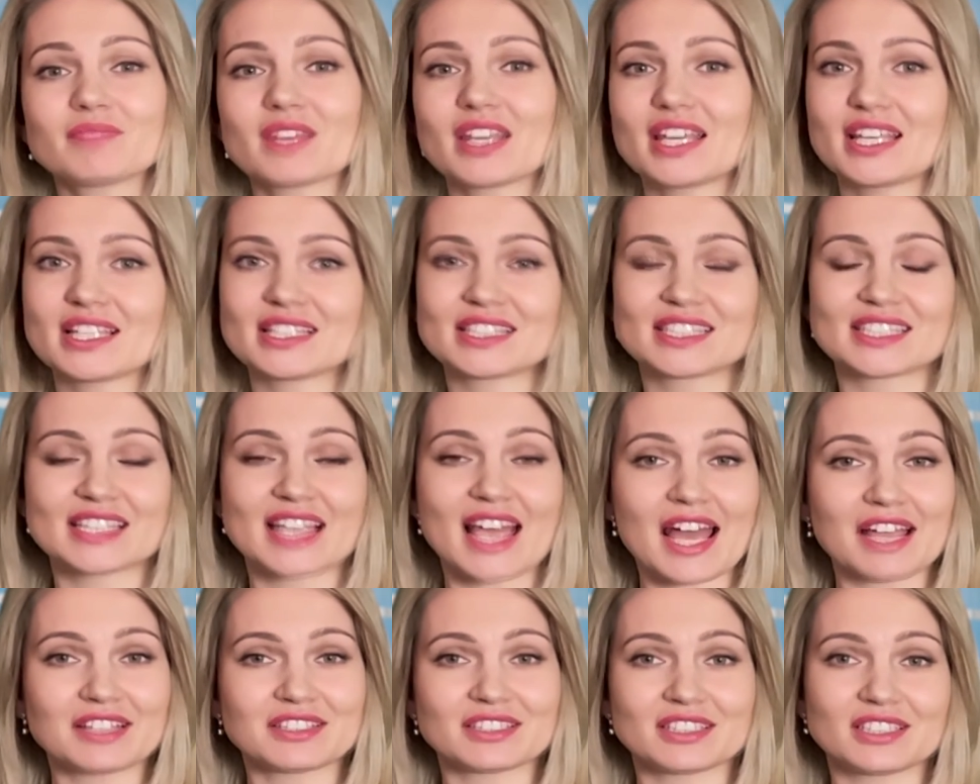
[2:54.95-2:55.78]
it
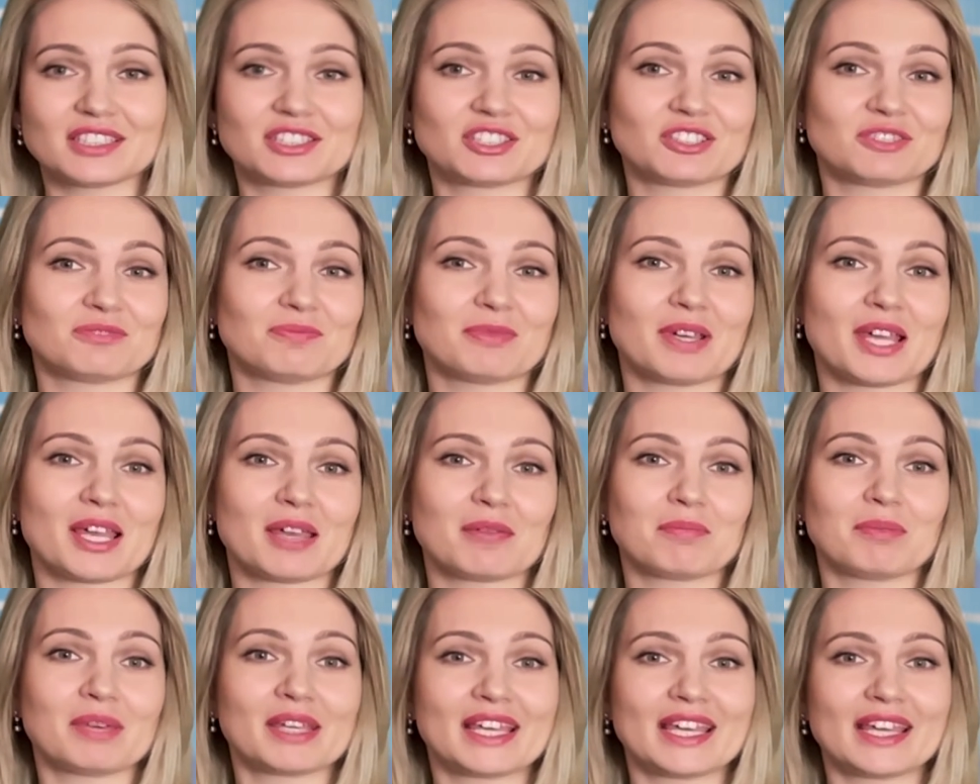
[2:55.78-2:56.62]
said it
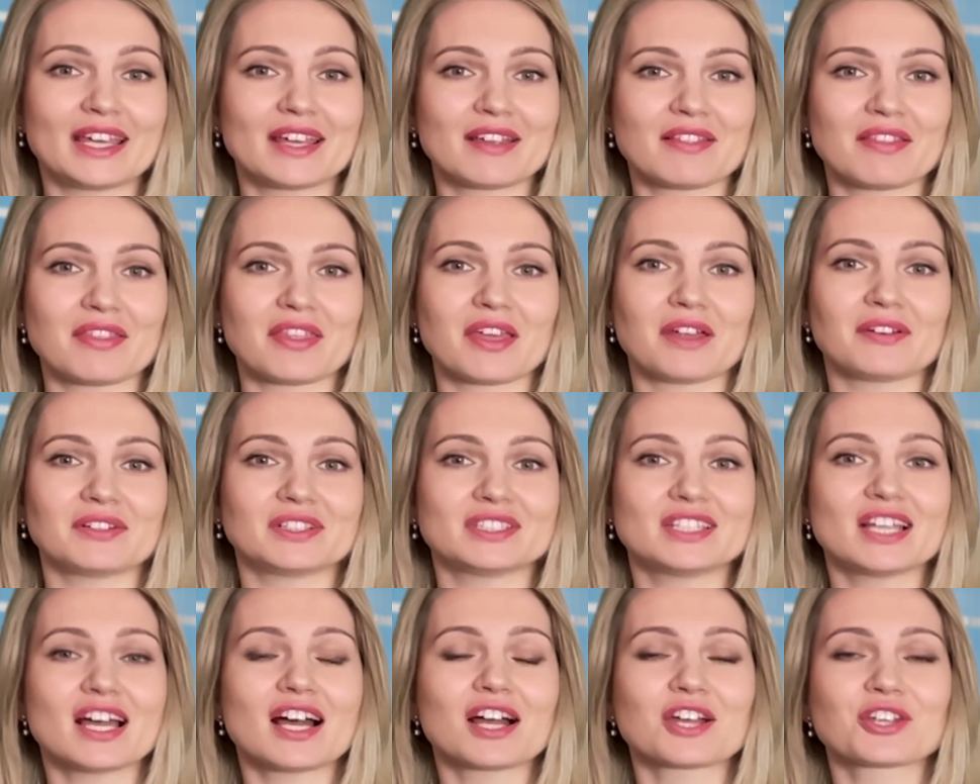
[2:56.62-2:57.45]
may begin the
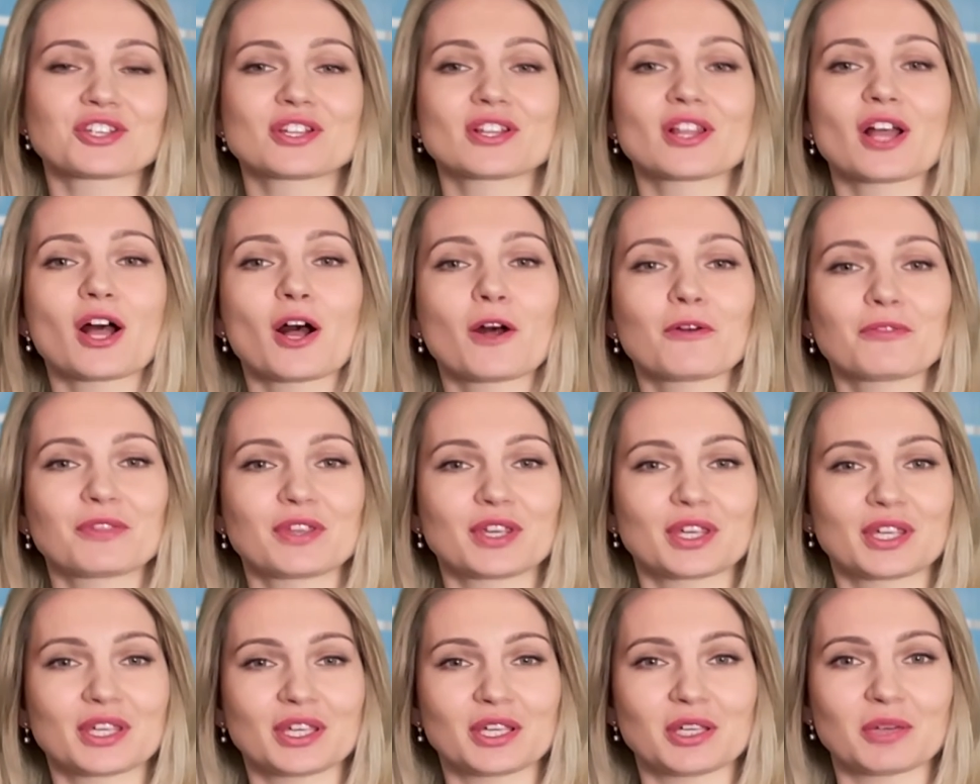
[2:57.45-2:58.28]
reduction of the
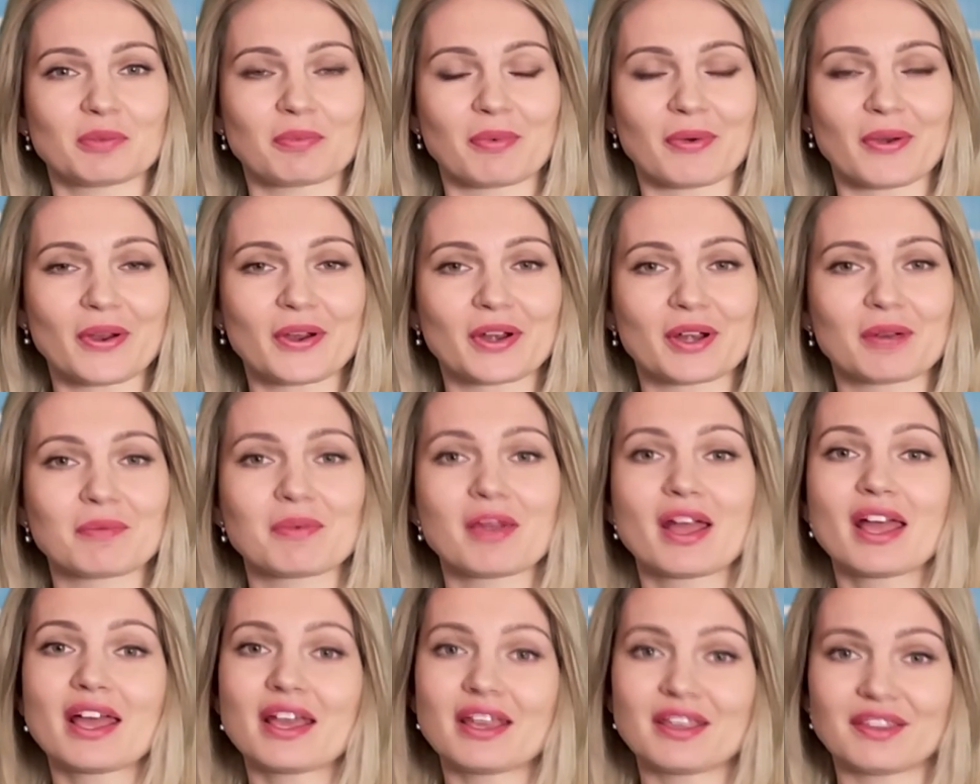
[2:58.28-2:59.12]
QE
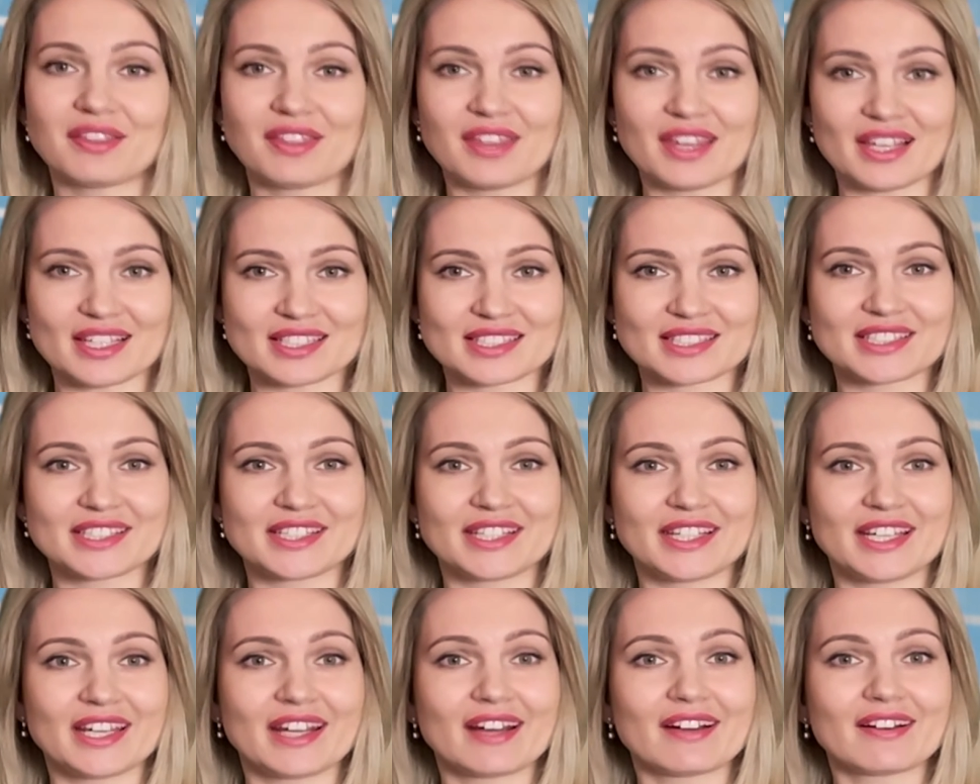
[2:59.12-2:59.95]
program this
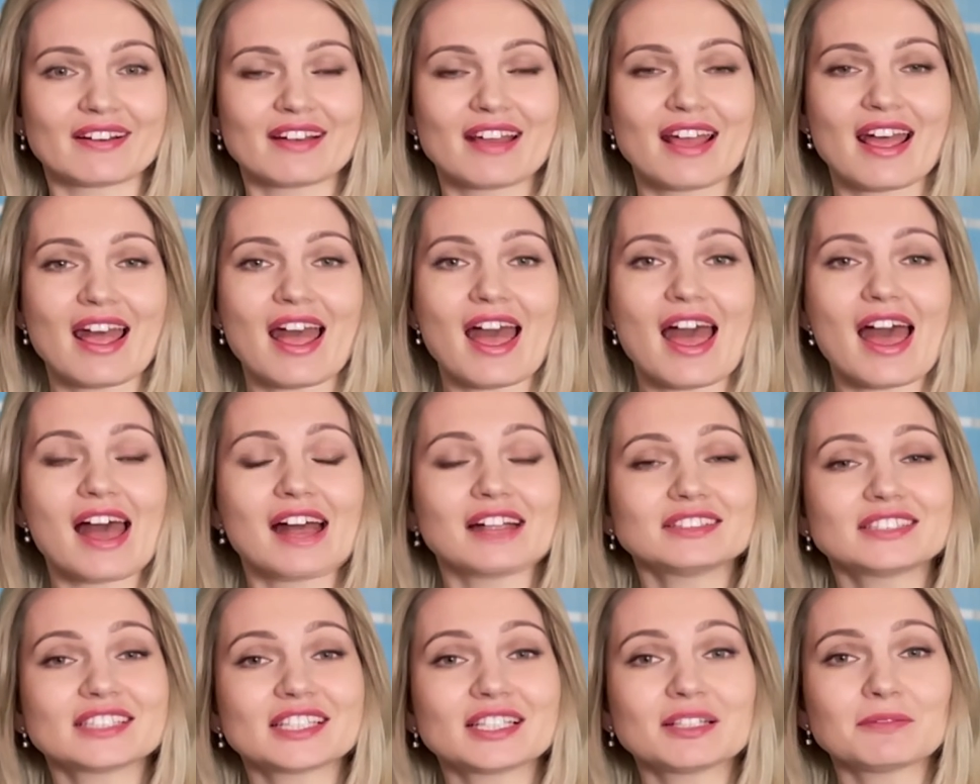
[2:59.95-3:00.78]
year
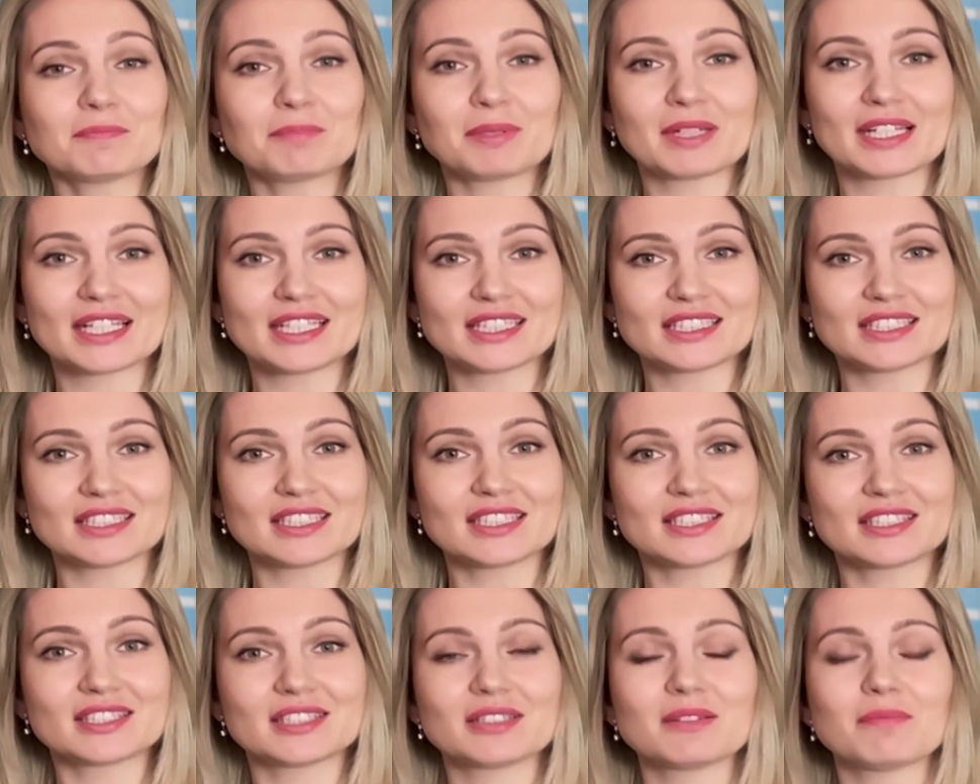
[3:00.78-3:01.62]
and complete
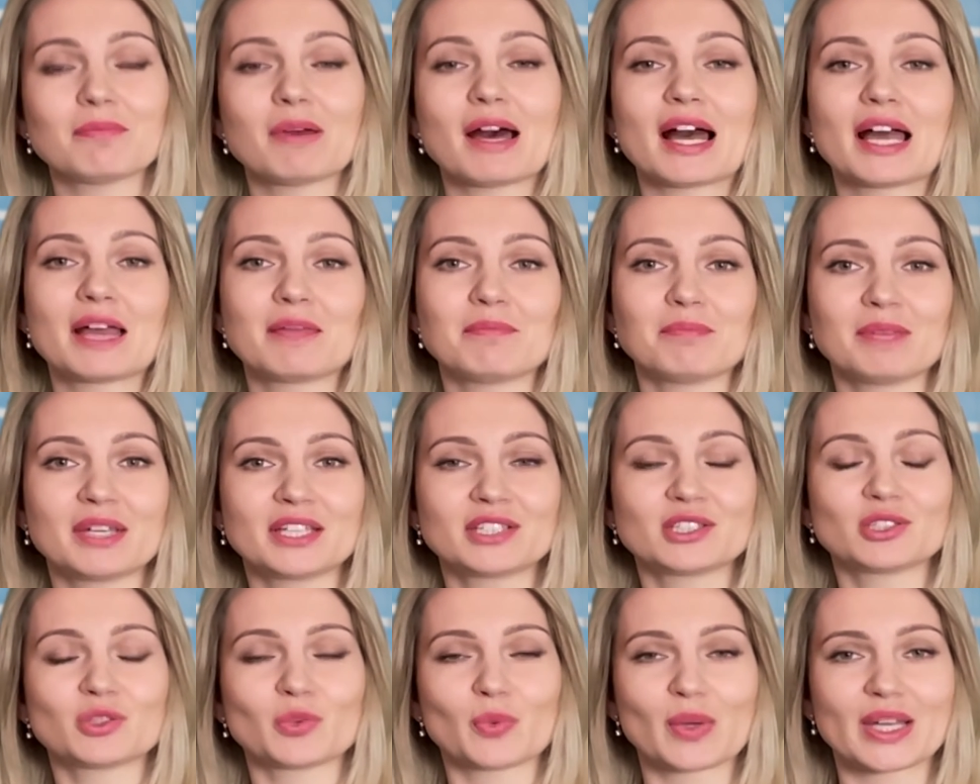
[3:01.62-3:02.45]
it by
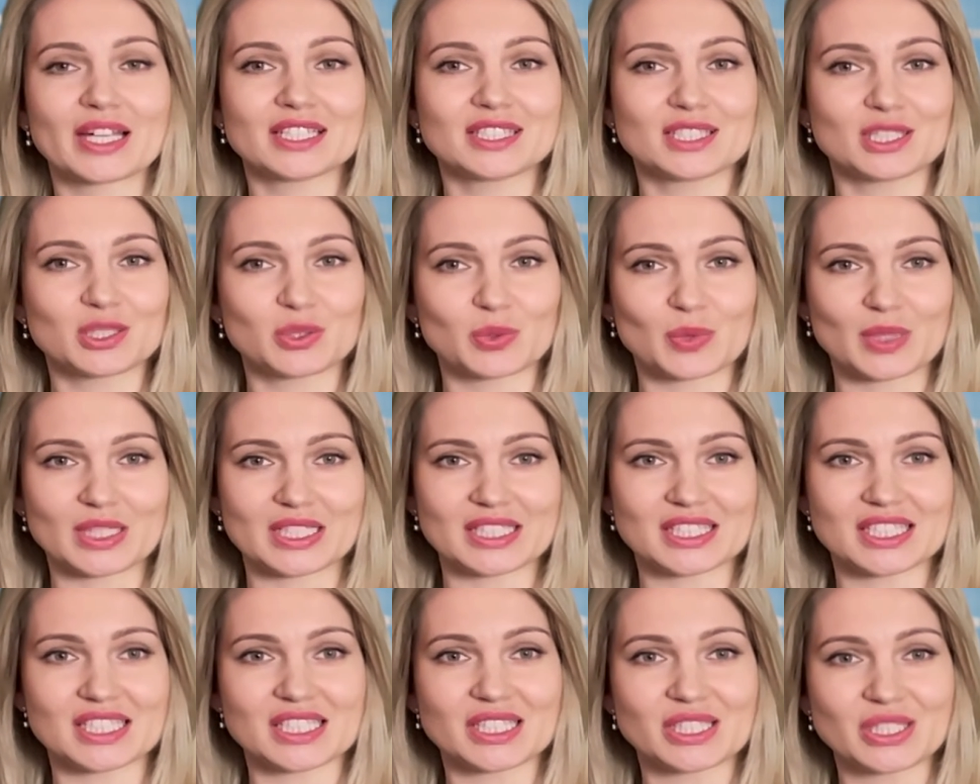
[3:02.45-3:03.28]

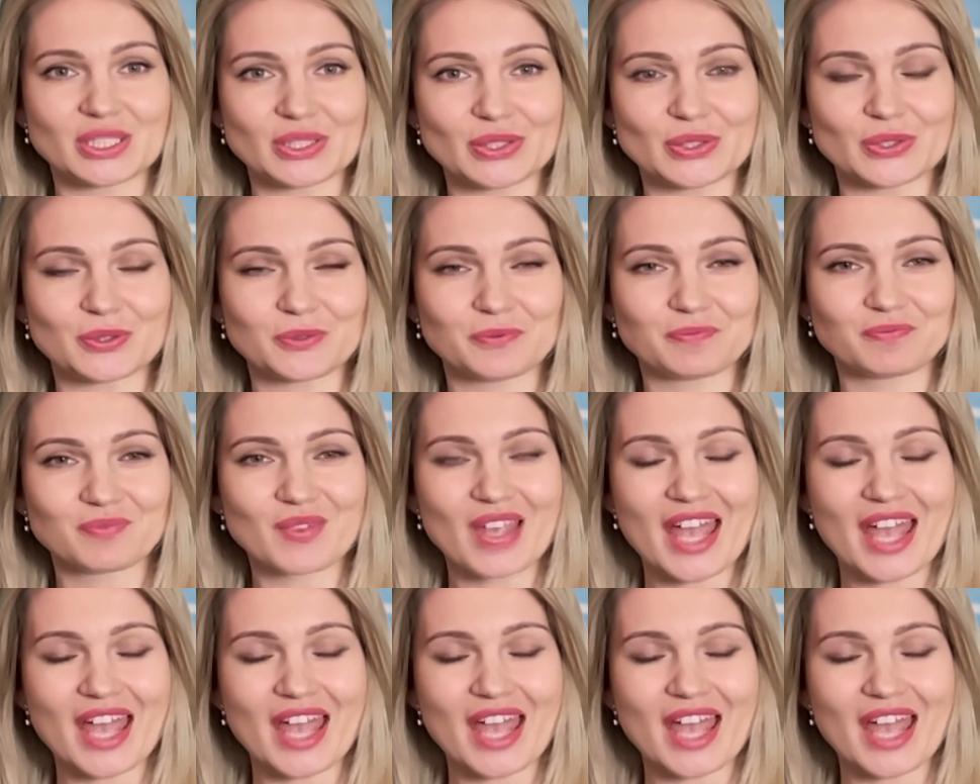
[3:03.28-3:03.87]
mid-2022.